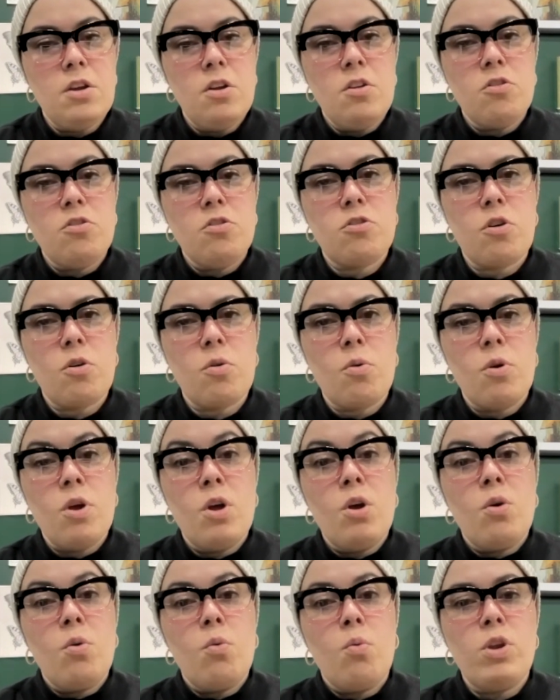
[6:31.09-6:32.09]
So
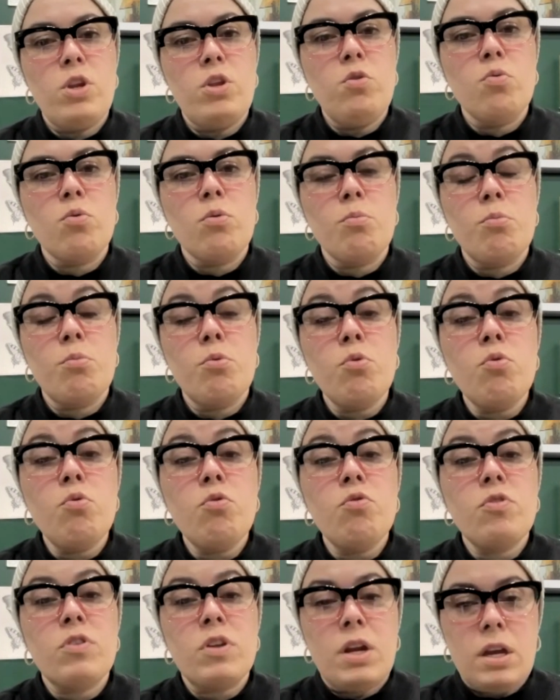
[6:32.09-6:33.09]
when you
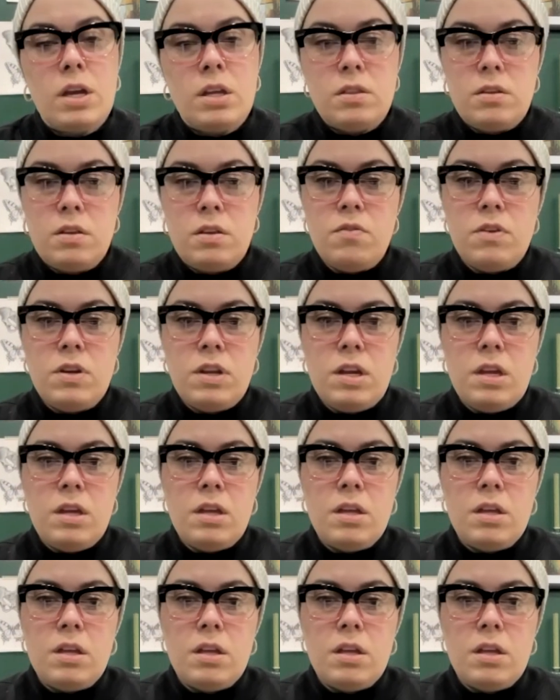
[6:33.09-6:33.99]
remove the negativity,